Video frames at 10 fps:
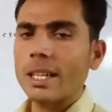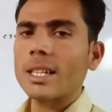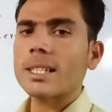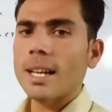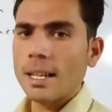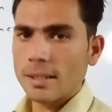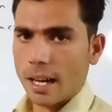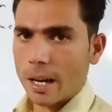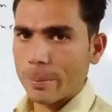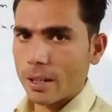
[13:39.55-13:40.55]
Electrons
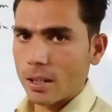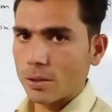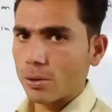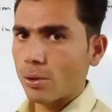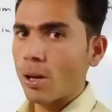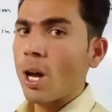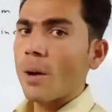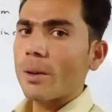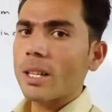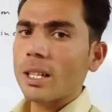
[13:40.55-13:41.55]
are present. So
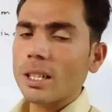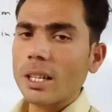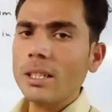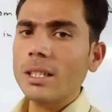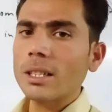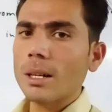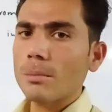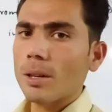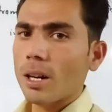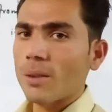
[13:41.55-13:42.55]
with increasing
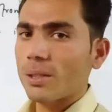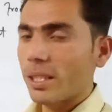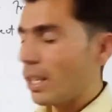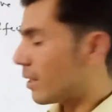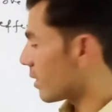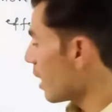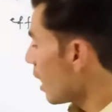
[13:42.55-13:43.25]
number of shells,